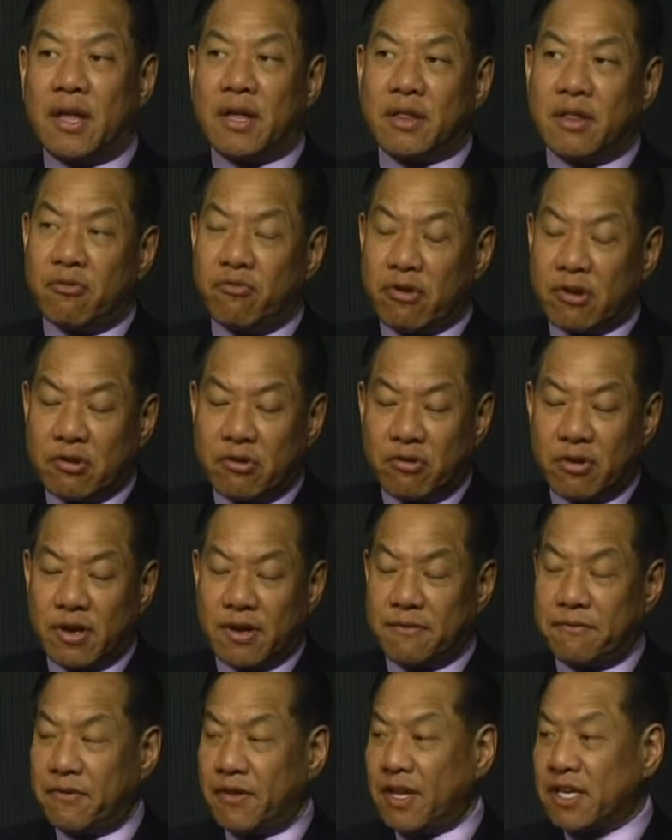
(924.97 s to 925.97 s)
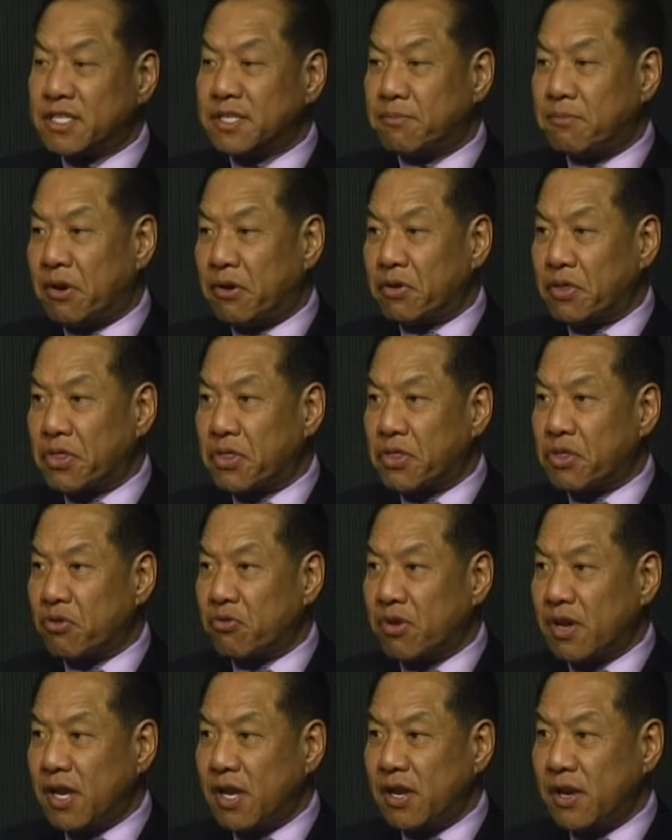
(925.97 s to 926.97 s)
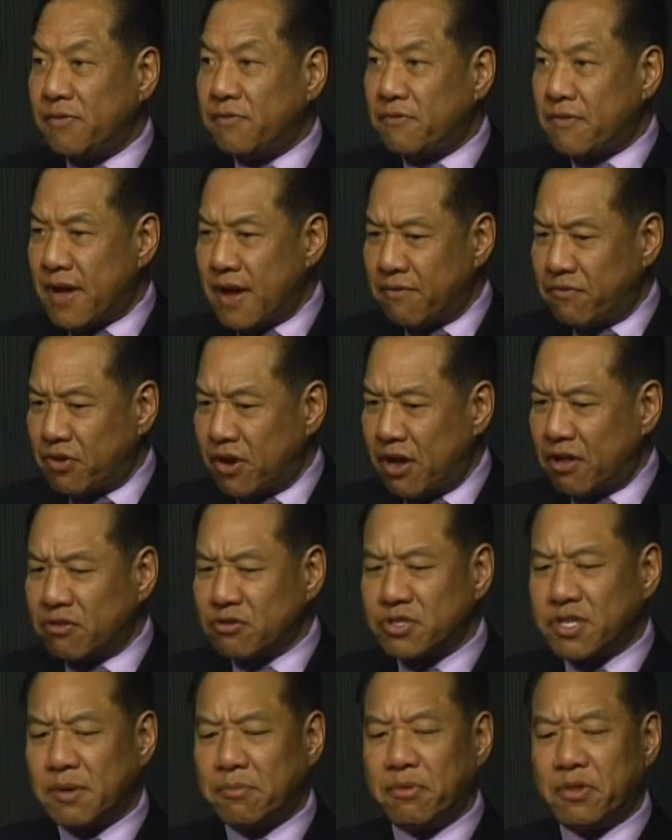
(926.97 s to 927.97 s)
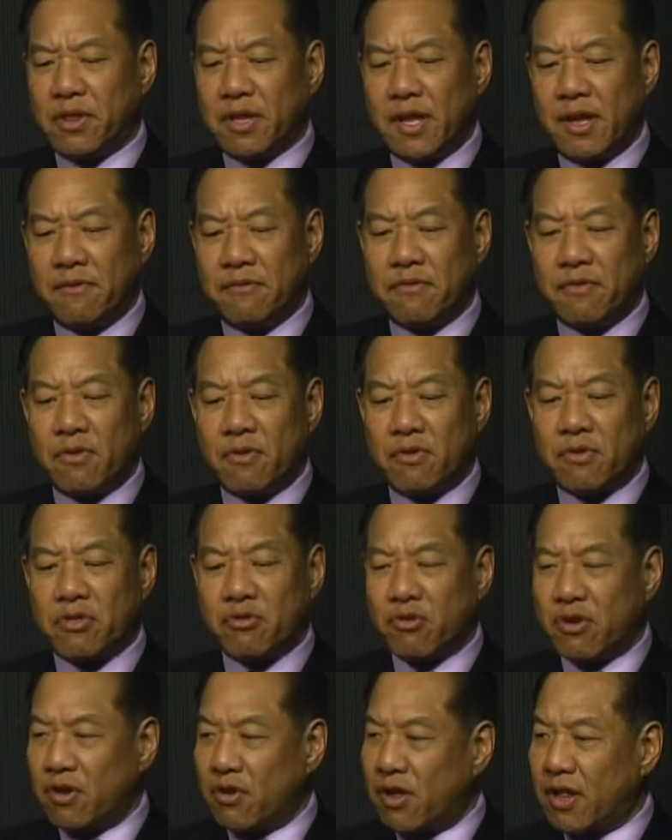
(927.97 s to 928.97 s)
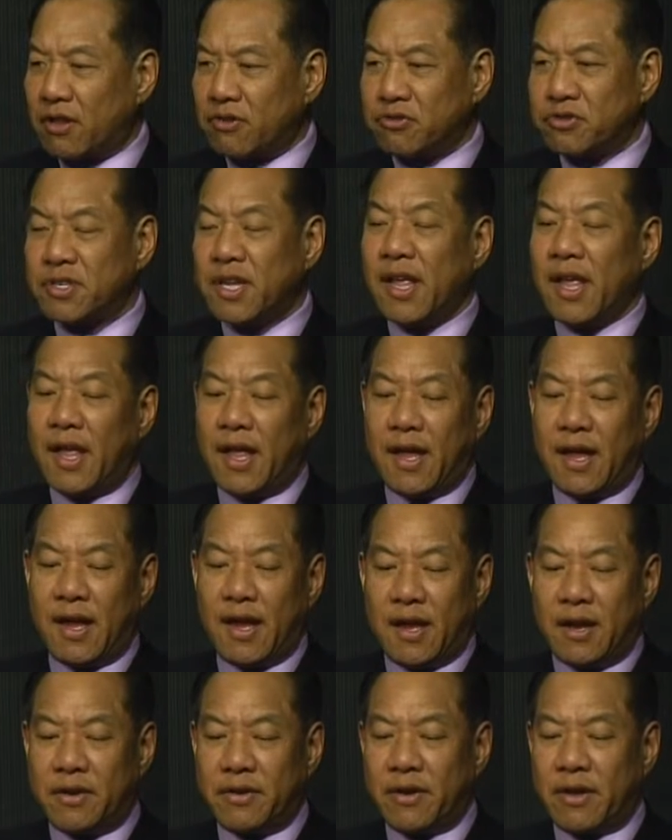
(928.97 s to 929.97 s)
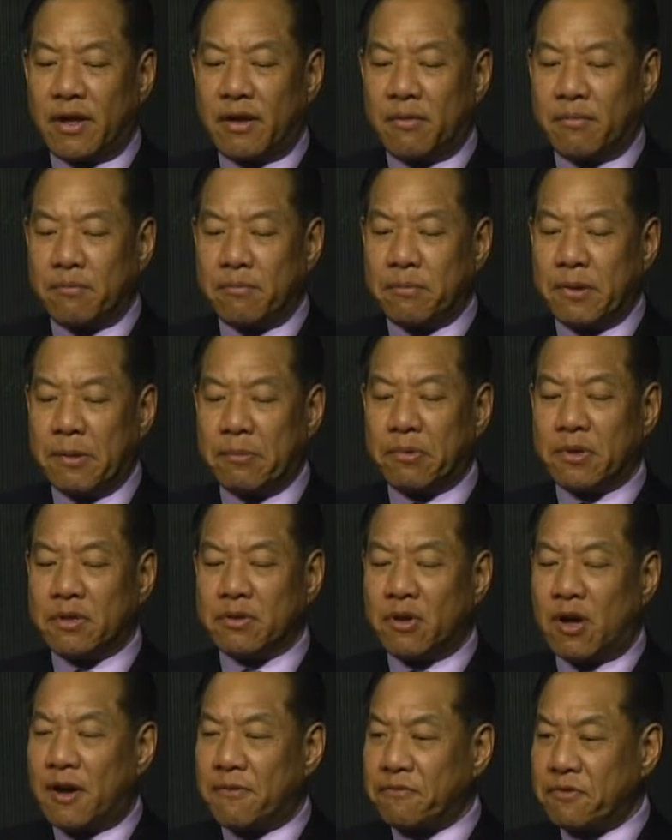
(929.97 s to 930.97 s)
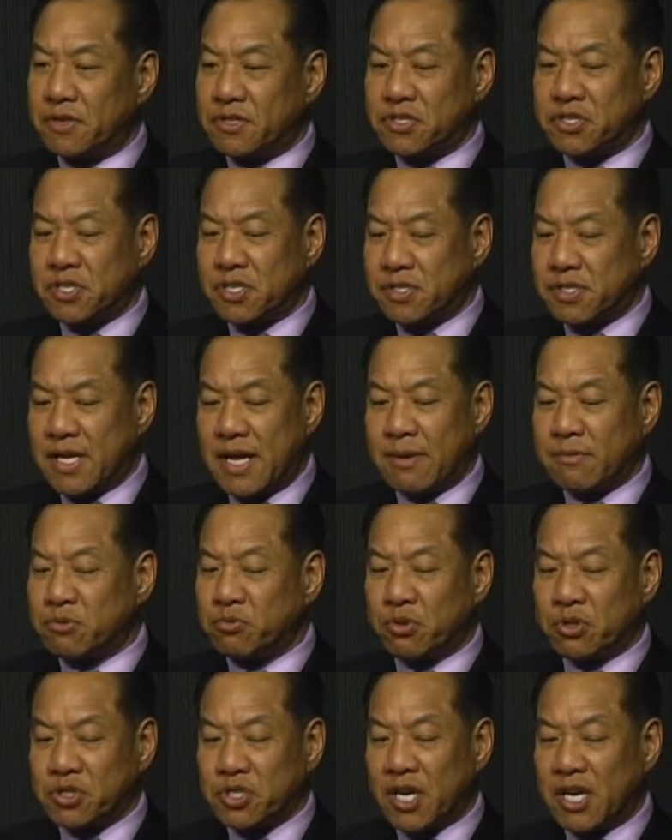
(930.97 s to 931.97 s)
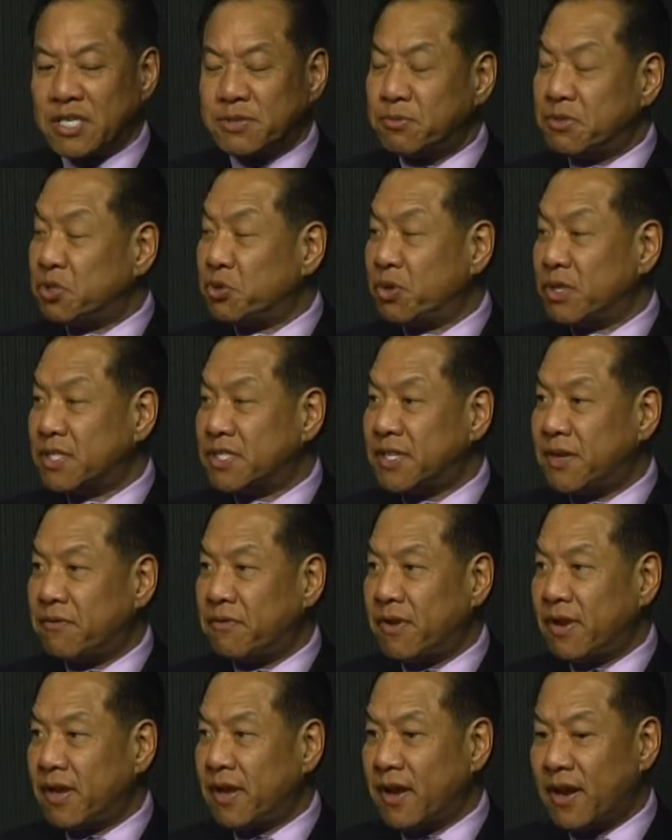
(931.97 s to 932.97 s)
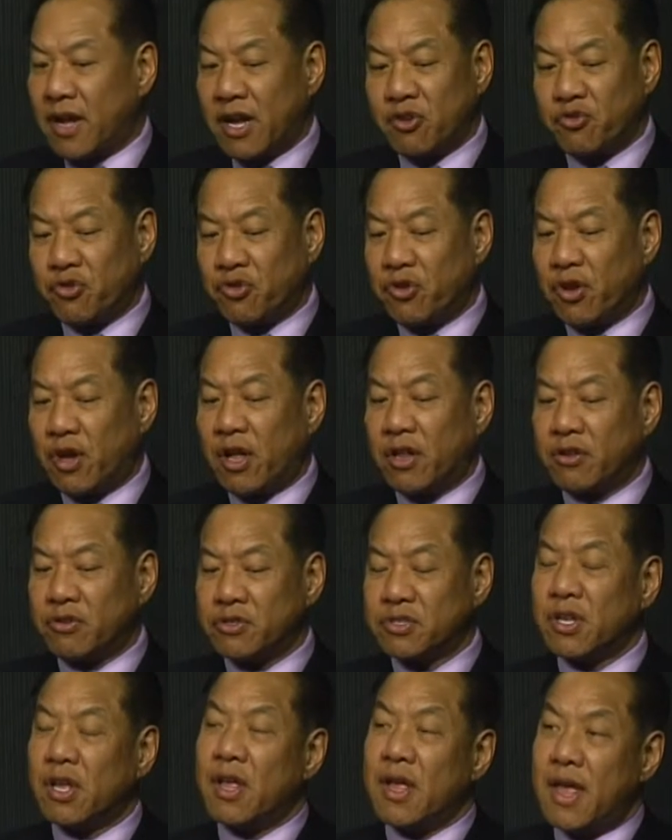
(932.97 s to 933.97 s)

The recording fee is about $35, I believe, $30. And people oftentimes will charge between $70 and $100.